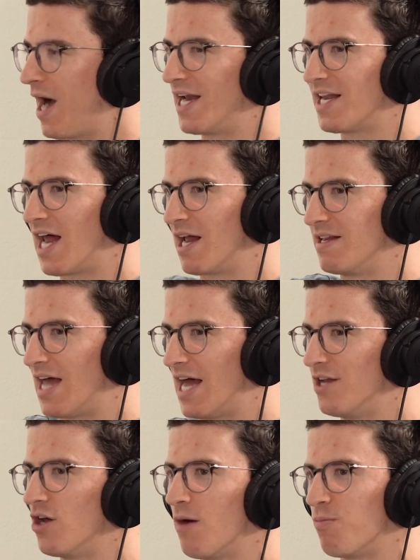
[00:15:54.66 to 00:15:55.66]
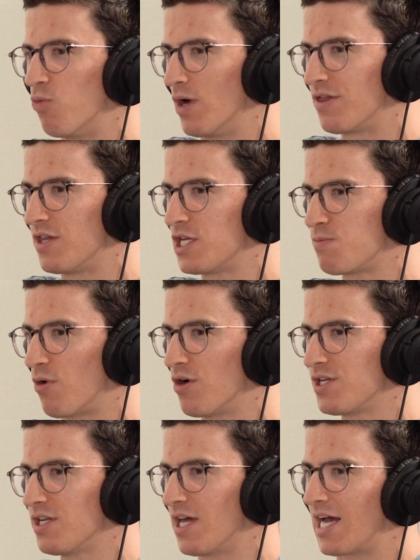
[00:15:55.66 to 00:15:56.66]
did I end up with this
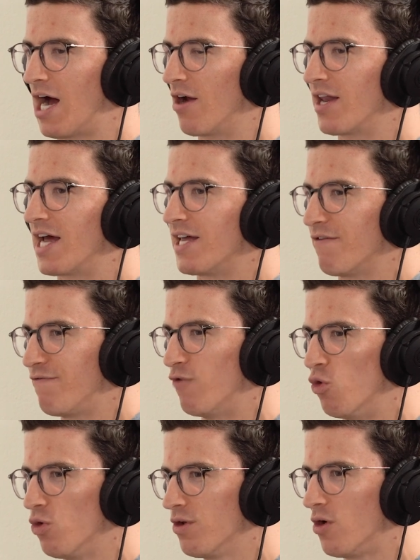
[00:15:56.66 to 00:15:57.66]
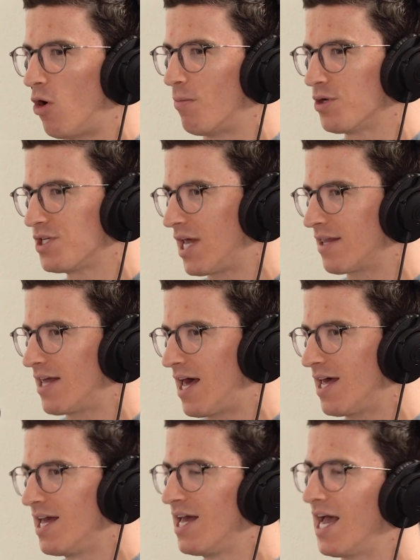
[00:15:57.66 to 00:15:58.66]
person? Like, how did I get fooled? Almost like
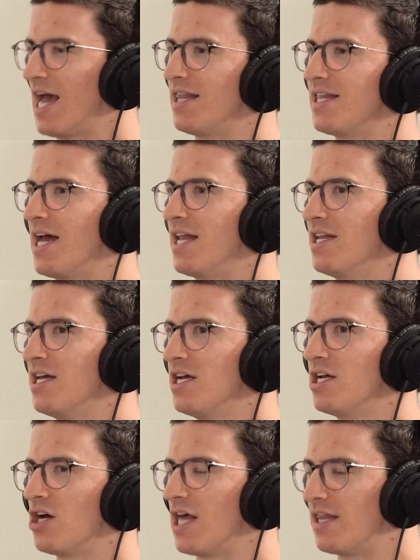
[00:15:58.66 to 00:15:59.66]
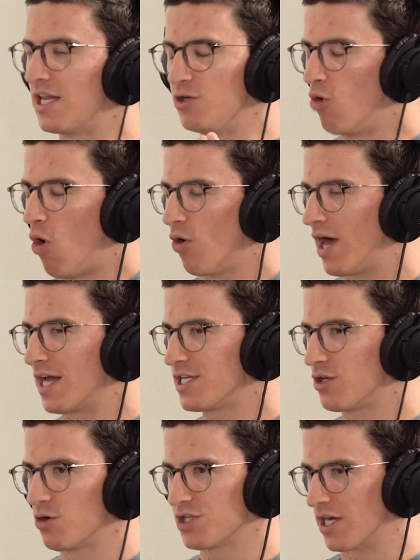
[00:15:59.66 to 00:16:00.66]
that, and then you hold on
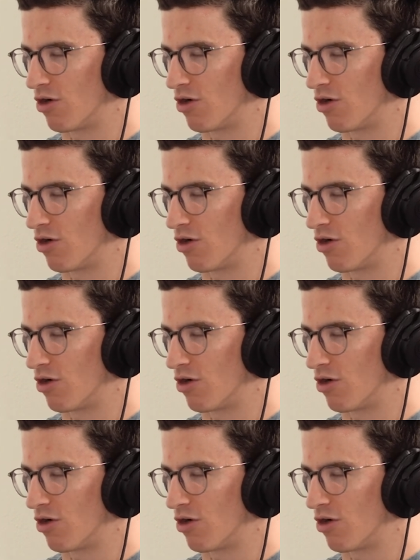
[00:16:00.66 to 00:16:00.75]
to those like